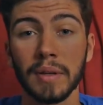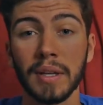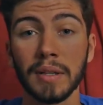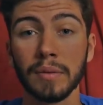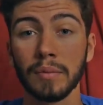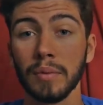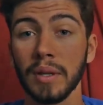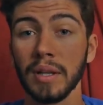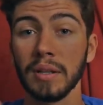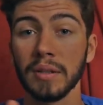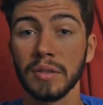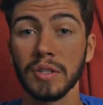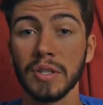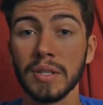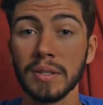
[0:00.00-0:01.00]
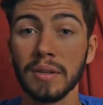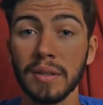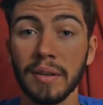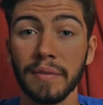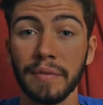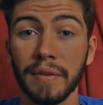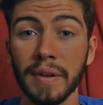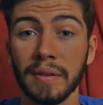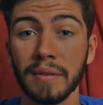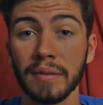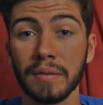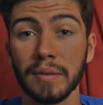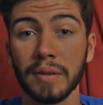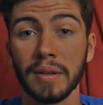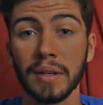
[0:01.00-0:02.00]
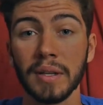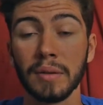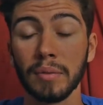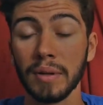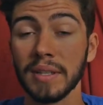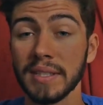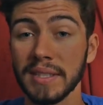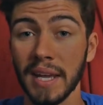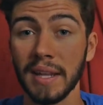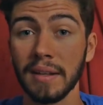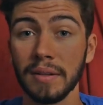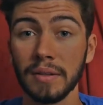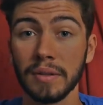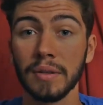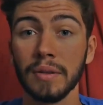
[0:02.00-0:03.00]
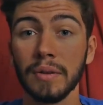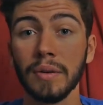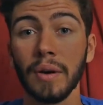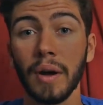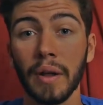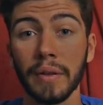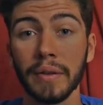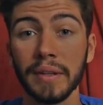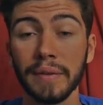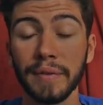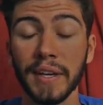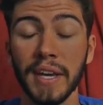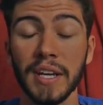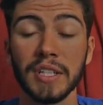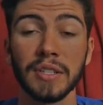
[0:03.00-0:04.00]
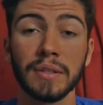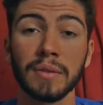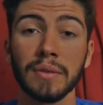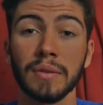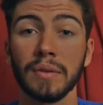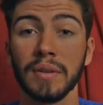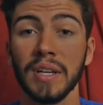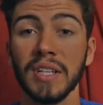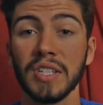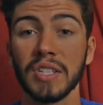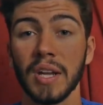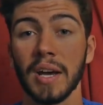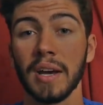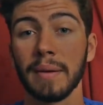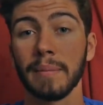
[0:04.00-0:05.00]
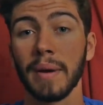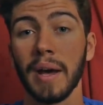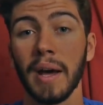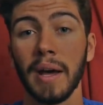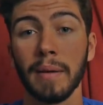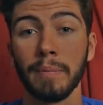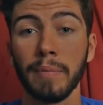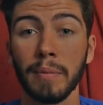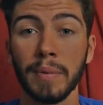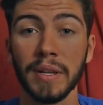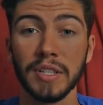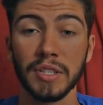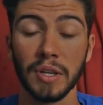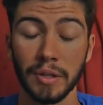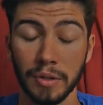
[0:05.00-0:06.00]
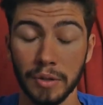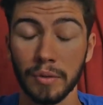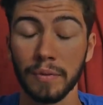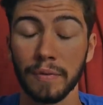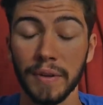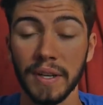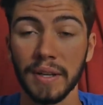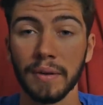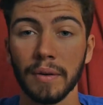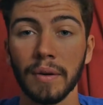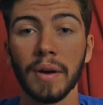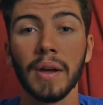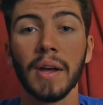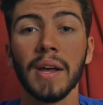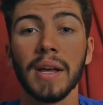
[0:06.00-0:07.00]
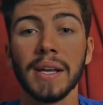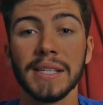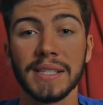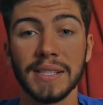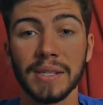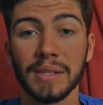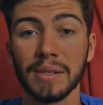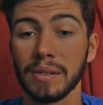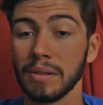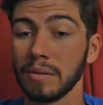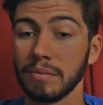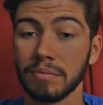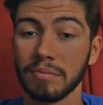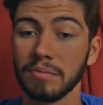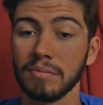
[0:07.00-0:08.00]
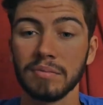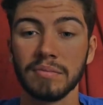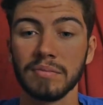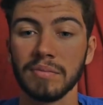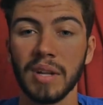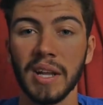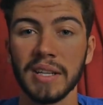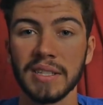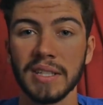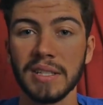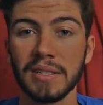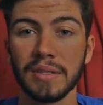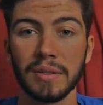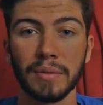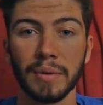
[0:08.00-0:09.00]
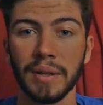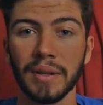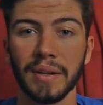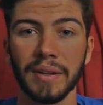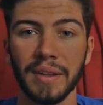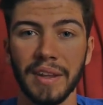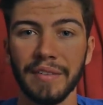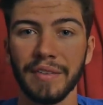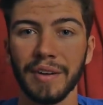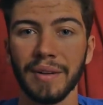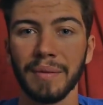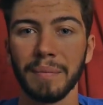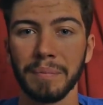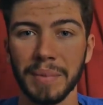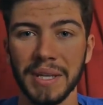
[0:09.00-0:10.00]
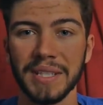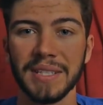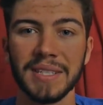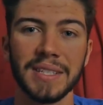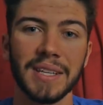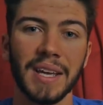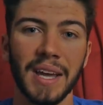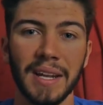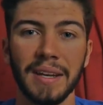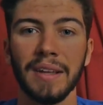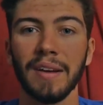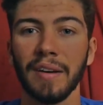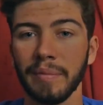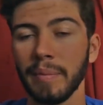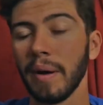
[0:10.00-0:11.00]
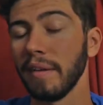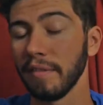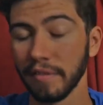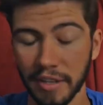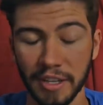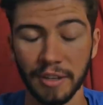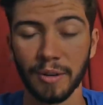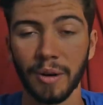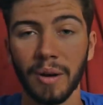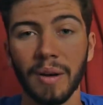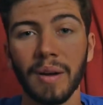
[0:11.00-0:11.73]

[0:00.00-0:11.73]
It will just it will send you a notification each time I publish a new video. So like this, you will never miss any of my video.